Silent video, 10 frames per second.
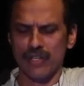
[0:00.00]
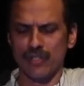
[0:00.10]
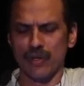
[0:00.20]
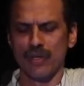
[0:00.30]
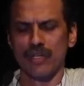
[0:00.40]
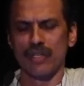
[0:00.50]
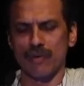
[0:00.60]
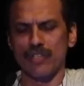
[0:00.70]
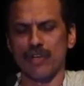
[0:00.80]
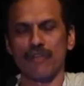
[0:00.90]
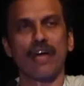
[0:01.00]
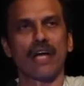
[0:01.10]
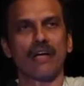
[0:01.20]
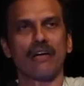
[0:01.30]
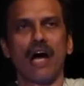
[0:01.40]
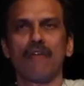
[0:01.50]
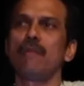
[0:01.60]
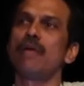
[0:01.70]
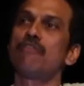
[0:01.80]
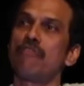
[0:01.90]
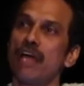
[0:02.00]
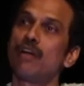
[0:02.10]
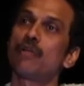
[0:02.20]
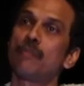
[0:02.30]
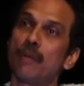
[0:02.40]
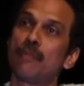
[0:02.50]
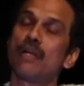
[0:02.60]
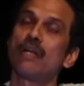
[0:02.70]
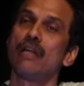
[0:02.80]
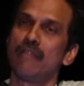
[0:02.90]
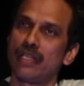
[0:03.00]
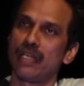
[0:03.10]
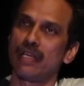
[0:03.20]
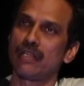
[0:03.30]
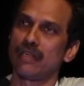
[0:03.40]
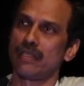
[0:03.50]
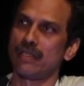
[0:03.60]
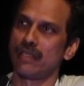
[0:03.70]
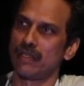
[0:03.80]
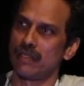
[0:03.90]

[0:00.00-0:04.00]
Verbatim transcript: So the question of uh, are we being fair to the people living there, the, the,